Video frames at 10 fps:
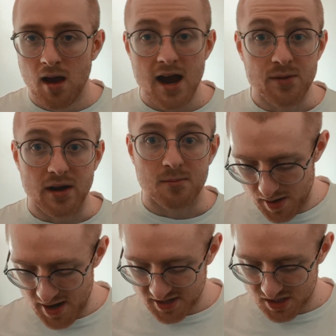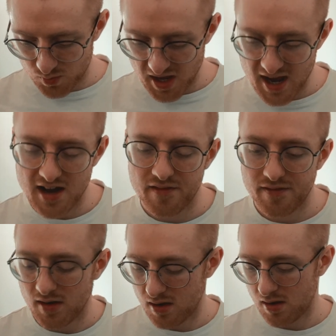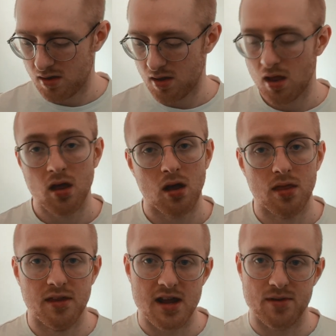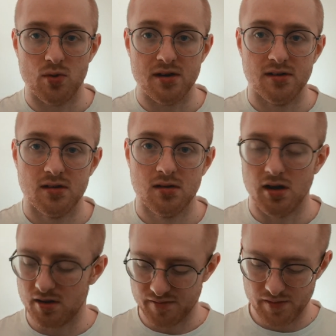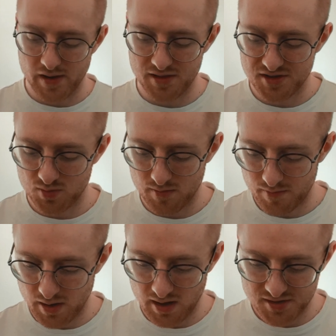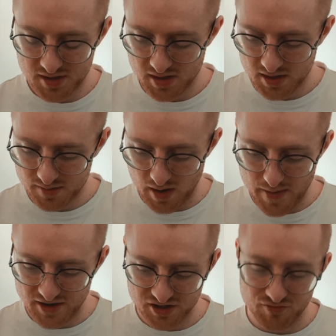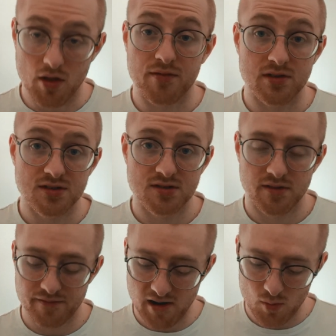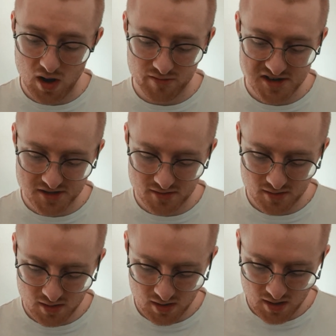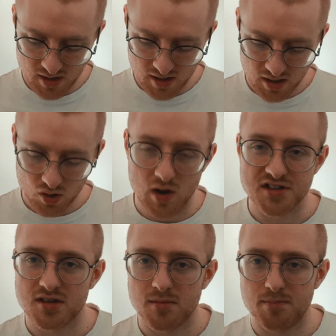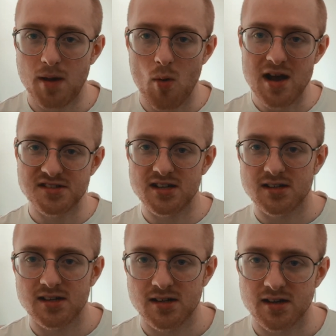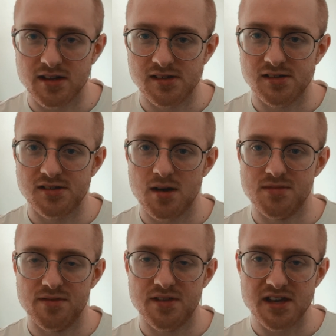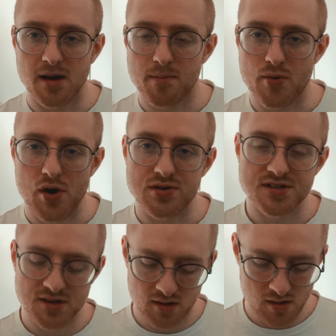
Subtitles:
Anyway, next we have The Name of the Wind. I don't know if you've heard this one, but by Patrick Rothfuss. Very well written, quite poetic in terms of the prose.